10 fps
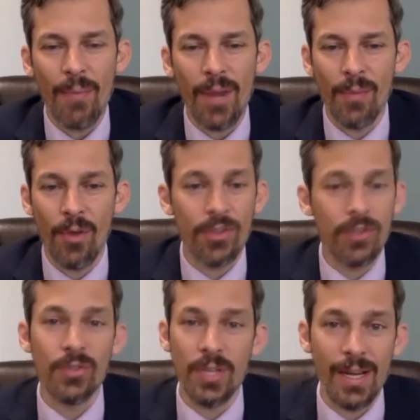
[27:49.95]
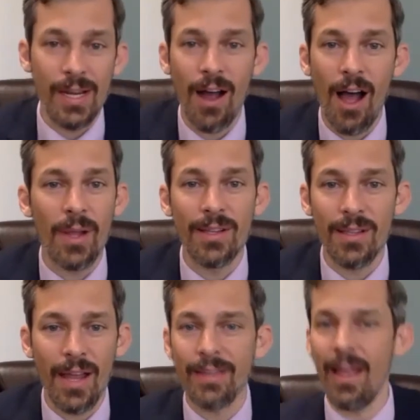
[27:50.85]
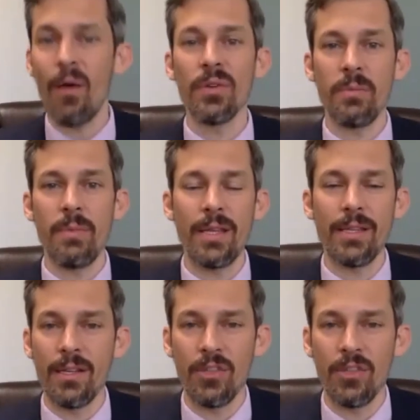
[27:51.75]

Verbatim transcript: but I'm also seeing comments like, that was amazing.